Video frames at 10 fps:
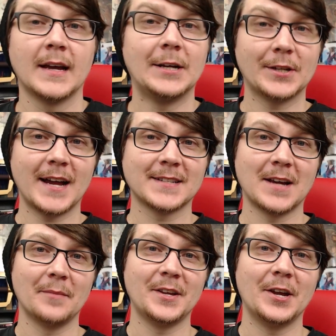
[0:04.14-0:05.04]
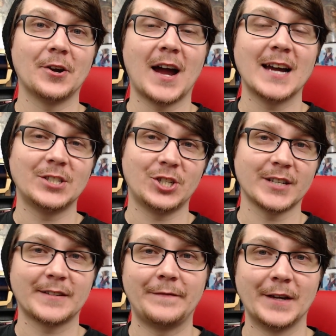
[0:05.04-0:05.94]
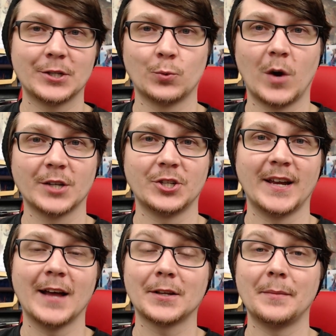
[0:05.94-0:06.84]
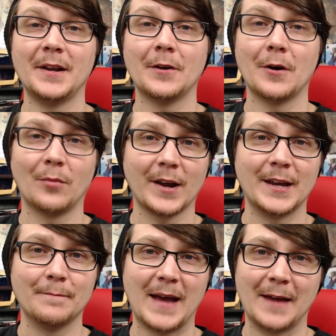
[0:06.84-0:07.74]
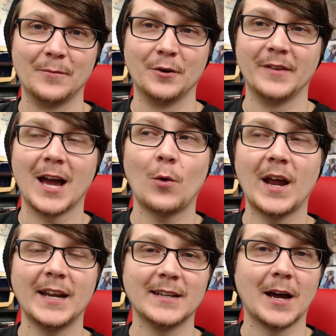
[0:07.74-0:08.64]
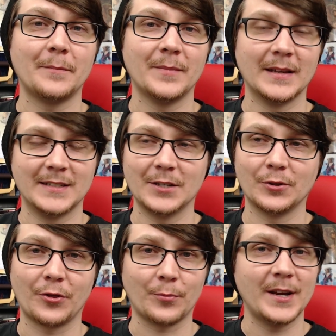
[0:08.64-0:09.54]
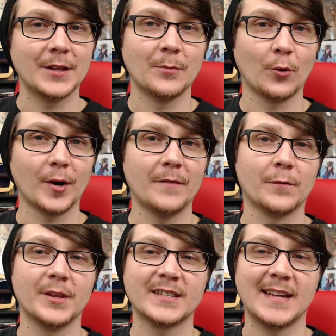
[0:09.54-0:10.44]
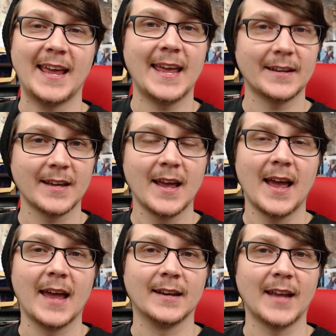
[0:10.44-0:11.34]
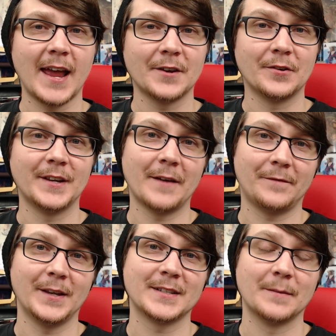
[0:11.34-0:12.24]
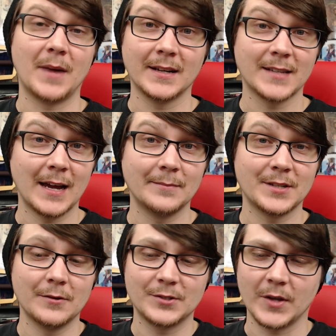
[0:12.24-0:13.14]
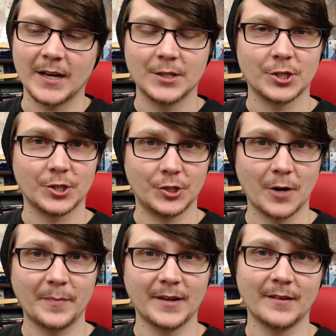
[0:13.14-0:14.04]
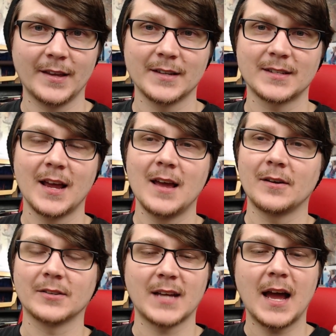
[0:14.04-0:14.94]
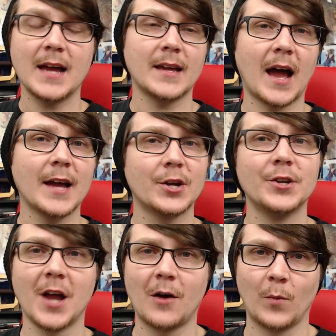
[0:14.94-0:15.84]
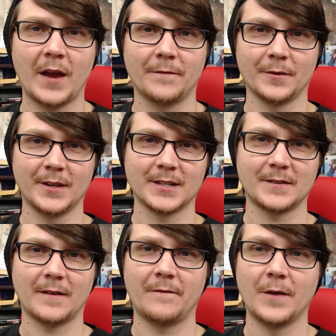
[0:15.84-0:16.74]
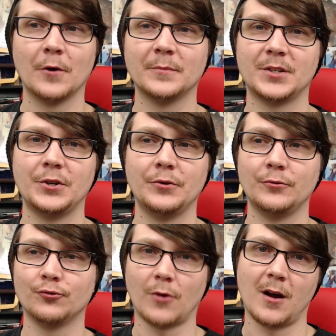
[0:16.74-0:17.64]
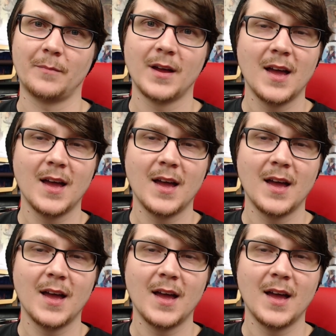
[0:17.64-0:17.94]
Hello guys, Omni here. I just finished watching El Camino, a Breaking Bad movie. I waited up until three in the morning for this to hit and land on Netflix in my time zone so I could just jump into this because I, I could not wait for this film to drop.